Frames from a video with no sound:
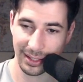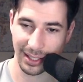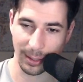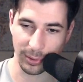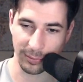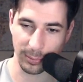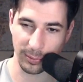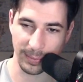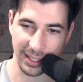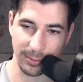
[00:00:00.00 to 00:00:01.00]
I would have moved
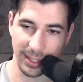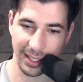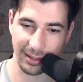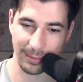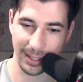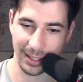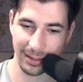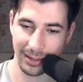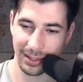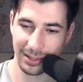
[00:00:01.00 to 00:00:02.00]
my queen out of the way
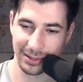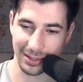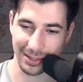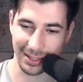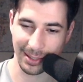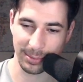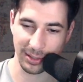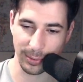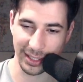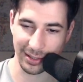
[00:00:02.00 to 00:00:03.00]
just to keep the
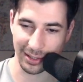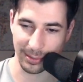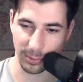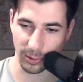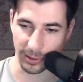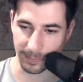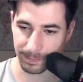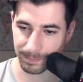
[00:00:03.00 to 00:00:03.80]
queen on the board.